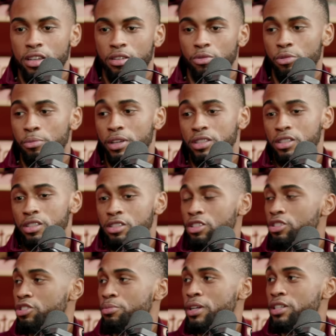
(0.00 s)
what makes us so
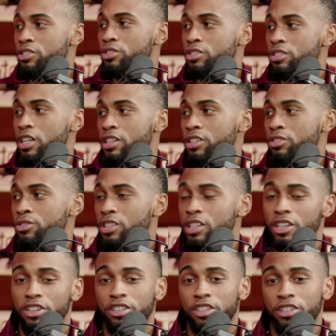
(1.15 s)
special is, like you said
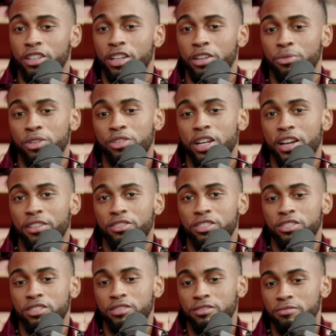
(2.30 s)
earlier, like we don't have a
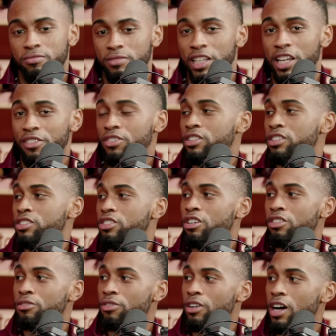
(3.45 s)
definite
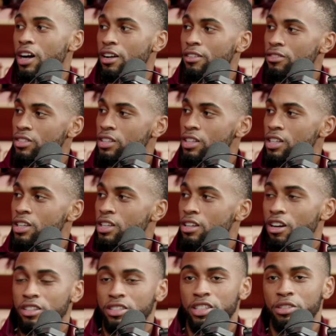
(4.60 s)
starting five.
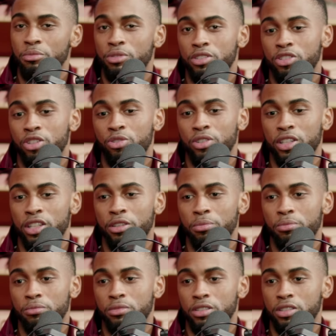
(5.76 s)
Our team is so deep.
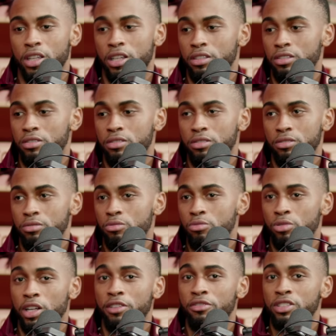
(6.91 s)
It's like
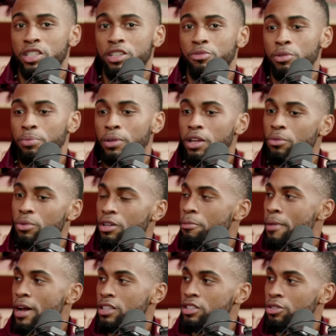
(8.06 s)
whatever team we play, we can
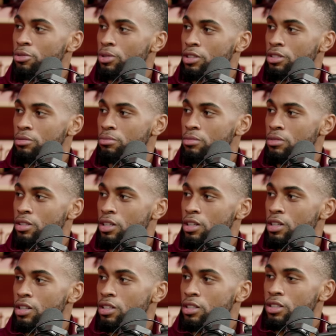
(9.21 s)
match up with them
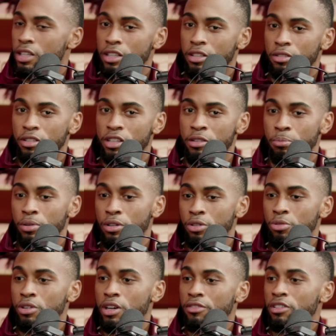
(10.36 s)
and put
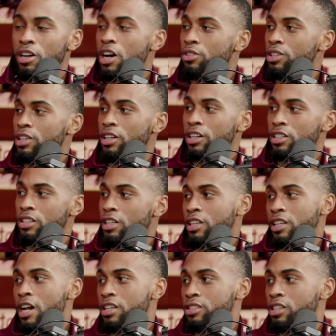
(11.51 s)
whoever out there and
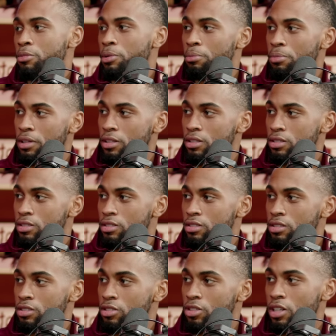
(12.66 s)
not skip a beat.
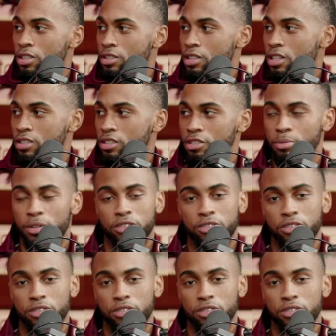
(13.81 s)
So that's a special